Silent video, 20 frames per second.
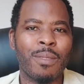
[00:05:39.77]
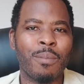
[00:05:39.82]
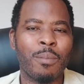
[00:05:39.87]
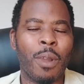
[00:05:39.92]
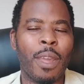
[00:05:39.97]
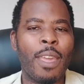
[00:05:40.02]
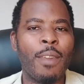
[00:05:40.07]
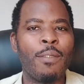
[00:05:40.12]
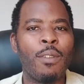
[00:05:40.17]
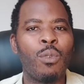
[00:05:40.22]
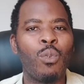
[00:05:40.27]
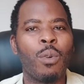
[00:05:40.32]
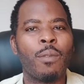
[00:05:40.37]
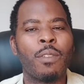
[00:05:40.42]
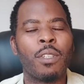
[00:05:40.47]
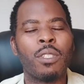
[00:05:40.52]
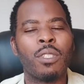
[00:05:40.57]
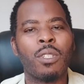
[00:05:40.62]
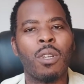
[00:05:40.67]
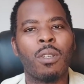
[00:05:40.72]
But even with
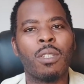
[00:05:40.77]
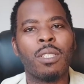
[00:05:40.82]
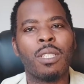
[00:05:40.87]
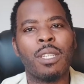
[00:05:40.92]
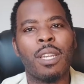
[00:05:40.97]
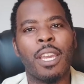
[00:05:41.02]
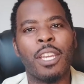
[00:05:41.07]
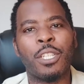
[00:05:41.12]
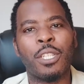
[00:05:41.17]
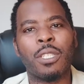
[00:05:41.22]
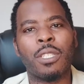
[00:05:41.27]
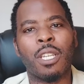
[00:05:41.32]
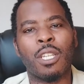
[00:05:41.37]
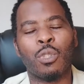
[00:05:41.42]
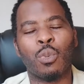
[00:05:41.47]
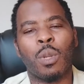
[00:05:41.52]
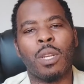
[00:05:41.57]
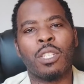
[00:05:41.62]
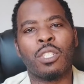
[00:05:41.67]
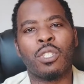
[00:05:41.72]
these young teenagers
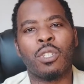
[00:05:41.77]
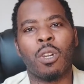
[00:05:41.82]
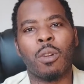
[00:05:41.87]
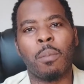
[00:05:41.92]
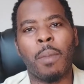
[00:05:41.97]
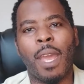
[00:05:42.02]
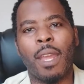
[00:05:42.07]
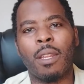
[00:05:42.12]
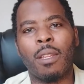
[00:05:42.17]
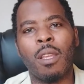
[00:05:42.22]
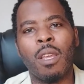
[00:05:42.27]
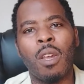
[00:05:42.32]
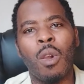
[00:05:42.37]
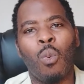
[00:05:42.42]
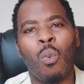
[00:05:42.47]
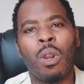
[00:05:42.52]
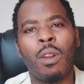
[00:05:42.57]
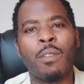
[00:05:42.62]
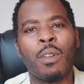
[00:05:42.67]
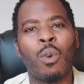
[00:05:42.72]
as well as young men,
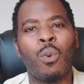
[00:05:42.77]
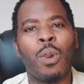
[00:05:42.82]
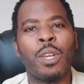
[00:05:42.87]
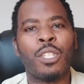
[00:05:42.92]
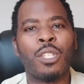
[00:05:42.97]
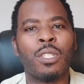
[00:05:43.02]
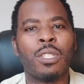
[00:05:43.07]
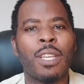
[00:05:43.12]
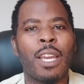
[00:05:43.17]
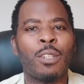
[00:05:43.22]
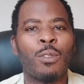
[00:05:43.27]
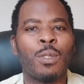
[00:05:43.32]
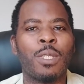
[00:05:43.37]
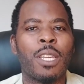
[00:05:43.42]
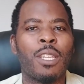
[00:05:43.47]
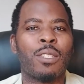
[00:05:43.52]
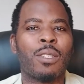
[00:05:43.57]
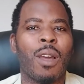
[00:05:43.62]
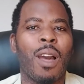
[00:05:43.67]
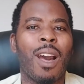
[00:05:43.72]
one of the questions I do
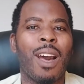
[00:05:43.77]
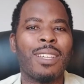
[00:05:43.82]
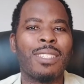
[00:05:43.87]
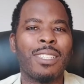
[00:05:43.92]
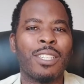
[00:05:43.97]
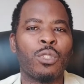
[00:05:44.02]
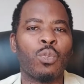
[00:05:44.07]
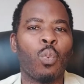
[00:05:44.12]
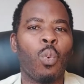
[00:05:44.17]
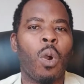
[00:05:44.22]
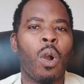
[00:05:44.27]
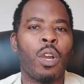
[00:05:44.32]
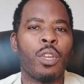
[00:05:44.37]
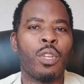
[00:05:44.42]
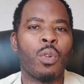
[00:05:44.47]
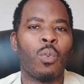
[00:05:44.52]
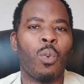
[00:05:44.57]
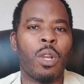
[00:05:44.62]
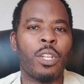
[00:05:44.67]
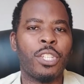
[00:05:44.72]
tend to ask is, what are
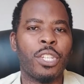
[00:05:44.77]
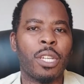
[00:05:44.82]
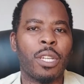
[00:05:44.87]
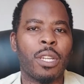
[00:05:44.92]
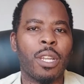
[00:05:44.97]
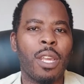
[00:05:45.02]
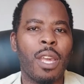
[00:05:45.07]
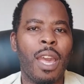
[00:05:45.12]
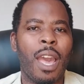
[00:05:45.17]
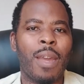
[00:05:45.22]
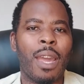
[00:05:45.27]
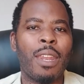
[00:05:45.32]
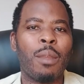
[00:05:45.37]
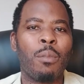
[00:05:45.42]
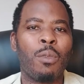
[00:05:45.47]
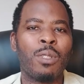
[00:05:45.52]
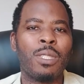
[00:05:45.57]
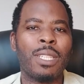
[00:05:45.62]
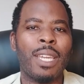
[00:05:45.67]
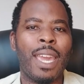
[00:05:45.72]
you watching? And in
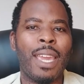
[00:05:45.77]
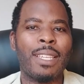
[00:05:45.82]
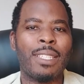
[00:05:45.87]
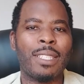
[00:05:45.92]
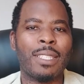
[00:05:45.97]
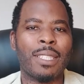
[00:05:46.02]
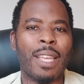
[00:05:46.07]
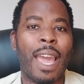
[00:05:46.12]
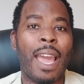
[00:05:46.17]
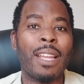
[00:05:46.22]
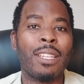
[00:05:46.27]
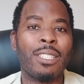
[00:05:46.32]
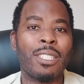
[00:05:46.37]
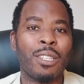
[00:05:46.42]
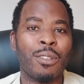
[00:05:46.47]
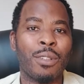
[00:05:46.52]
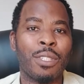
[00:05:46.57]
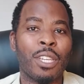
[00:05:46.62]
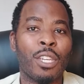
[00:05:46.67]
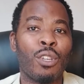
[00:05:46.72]
most cases, the
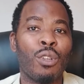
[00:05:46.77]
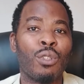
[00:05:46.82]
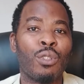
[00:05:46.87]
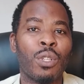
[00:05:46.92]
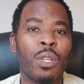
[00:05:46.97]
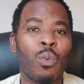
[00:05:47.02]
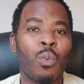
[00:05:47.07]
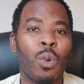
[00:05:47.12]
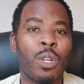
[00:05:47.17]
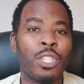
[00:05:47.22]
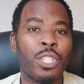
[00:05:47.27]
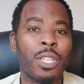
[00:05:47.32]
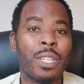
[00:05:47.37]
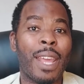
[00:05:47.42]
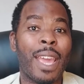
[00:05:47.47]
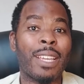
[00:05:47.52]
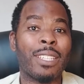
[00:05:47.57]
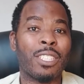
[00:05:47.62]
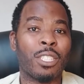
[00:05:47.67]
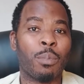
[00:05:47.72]
answer is they're usually watching
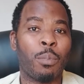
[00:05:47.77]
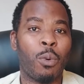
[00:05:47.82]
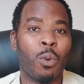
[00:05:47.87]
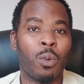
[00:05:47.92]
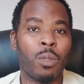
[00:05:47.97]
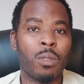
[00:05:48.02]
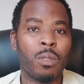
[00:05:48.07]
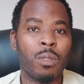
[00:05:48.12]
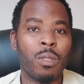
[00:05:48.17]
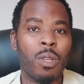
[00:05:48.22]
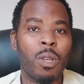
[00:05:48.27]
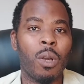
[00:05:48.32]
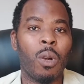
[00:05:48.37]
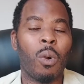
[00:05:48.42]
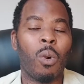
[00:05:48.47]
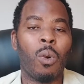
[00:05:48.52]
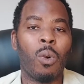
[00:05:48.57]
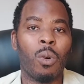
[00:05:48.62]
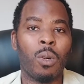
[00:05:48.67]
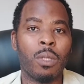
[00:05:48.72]
excess porn,
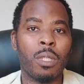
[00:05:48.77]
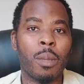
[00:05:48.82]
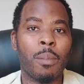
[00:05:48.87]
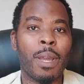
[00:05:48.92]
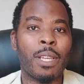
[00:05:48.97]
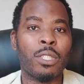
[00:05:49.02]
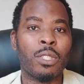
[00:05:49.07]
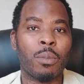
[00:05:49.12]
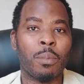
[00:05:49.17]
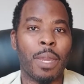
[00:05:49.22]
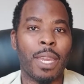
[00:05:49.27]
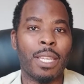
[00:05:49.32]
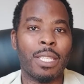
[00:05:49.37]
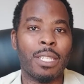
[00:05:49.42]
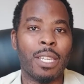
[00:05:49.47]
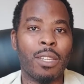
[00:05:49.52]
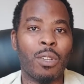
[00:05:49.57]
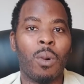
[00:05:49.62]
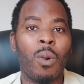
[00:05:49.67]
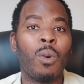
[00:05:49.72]
or they're
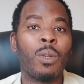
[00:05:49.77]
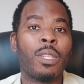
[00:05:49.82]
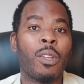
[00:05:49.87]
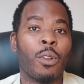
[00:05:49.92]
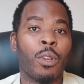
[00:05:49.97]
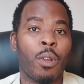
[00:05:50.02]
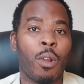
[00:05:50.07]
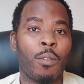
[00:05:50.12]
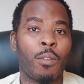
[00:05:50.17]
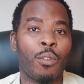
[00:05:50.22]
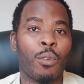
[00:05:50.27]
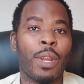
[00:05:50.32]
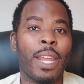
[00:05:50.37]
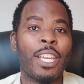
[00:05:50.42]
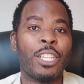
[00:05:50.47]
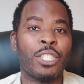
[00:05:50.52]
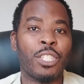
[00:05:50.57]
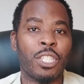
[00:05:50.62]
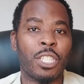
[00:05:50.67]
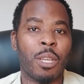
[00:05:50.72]
masturbating, or they're in other
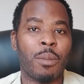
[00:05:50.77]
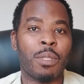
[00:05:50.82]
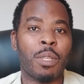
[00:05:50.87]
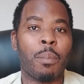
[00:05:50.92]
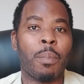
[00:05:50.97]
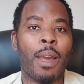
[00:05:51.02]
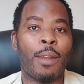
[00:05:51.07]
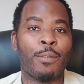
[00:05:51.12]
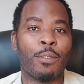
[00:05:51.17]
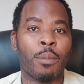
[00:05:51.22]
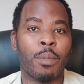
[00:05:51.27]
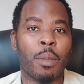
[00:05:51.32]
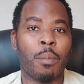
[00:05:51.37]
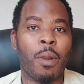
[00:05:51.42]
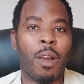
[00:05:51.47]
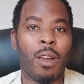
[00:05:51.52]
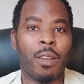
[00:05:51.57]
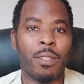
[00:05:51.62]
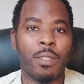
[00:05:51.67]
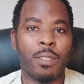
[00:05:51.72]
relationships apart from their
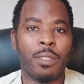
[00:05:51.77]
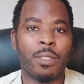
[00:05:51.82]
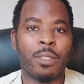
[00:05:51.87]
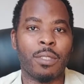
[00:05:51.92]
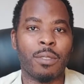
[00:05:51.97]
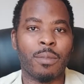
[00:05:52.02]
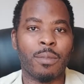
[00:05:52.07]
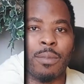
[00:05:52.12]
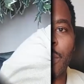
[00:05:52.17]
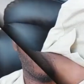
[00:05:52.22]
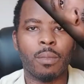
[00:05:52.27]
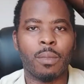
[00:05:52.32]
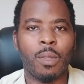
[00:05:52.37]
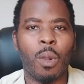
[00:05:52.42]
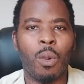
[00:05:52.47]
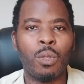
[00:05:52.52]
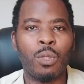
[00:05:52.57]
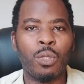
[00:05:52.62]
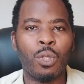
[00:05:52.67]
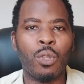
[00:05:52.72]
partners.
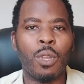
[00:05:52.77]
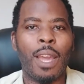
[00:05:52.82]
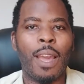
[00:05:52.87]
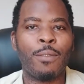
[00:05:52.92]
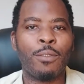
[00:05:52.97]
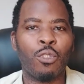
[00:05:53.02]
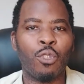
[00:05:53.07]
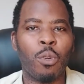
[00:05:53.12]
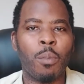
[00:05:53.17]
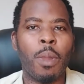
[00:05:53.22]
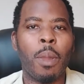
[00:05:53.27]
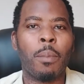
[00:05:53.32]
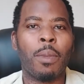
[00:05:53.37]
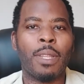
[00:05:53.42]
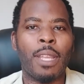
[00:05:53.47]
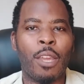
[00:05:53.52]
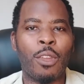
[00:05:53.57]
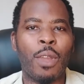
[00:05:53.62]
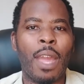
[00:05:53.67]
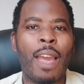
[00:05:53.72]
Also, you have to remember
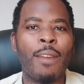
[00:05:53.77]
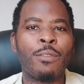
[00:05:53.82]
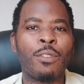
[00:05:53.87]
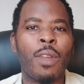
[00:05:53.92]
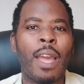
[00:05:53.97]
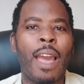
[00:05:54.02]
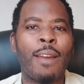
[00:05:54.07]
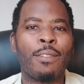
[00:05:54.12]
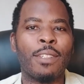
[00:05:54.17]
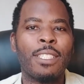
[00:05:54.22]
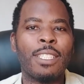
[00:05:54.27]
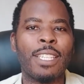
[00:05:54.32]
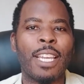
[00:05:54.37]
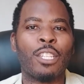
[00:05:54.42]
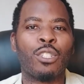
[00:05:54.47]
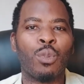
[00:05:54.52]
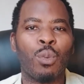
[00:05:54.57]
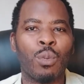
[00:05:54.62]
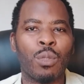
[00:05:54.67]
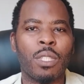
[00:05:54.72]
that you have to have a
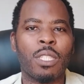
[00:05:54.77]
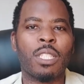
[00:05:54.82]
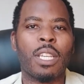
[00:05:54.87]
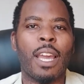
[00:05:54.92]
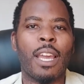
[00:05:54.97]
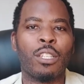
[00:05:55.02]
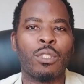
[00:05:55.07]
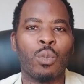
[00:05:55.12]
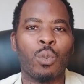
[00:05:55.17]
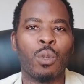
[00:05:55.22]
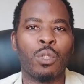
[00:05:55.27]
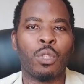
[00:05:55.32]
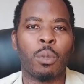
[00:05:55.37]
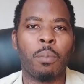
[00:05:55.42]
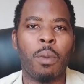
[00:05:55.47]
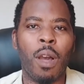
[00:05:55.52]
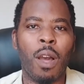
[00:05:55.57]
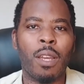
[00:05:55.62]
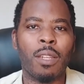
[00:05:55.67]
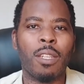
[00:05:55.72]
sexual desire towards your
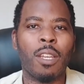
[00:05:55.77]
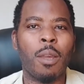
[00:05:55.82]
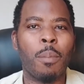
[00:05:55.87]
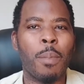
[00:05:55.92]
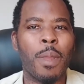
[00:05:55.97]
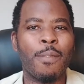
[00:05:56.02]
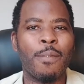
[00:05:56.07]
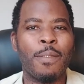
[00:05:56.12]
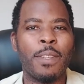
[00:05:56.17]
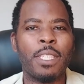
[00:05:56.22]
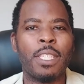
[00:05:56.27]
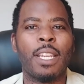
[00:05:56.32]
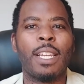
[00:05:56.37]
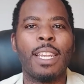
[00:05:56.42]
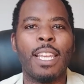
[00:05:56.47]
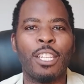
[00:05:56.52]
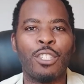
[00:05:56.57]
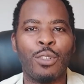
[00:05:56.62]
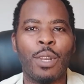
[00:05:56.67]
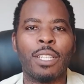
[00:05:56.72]
partner. Being
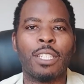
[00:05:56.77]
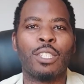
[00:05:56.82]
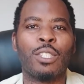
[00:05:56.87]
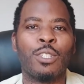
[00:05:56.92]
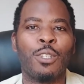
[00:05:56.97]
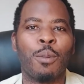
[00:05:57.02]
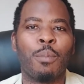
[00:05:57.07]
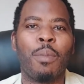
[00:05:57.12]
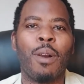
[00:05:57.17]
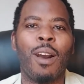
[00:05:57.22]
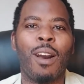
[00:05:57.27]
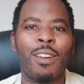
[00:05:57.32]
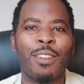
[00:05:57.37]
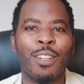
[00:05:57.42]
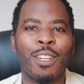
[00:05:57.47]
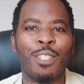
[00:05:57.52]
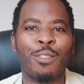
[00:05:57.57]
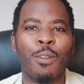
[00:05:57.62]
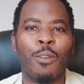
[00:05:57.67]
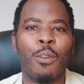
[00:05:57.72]
physically attracted to your
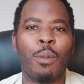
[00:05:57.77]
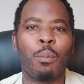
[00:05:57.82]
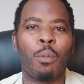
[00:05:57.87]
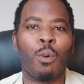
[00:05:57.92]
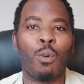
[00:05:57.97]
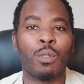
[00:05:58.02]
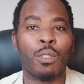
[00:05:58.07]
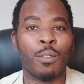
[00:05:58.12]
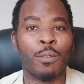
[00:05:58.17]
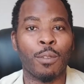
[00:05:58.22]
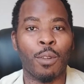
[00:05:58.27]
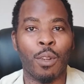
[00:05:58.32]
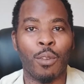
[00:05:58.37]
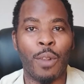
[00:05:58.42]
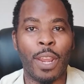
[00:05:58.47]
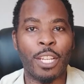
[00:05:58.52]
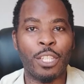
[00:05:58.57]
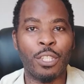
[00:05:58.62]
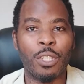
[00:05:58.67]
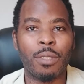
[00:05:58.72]
partner is very important for
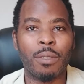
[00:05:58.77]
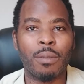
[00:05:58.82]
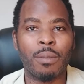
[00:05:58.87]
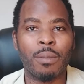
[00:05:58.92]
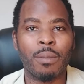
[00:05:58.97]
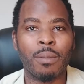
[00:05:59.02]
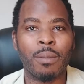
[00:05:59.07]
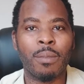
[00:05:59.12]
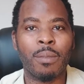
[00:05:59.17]
erection.